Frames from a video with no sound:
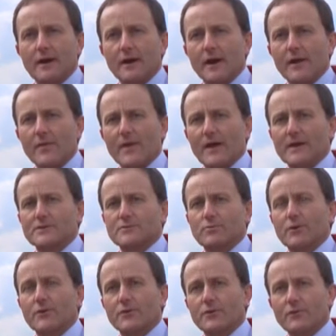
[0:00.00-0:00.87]
and that's
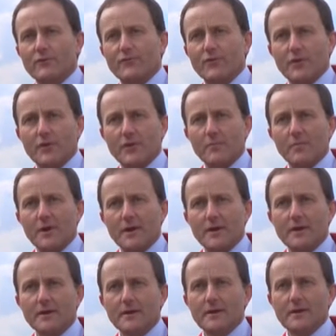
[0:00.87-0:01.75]
worth an awful lot of
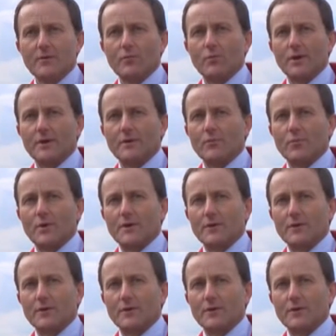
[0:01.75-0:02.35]
money when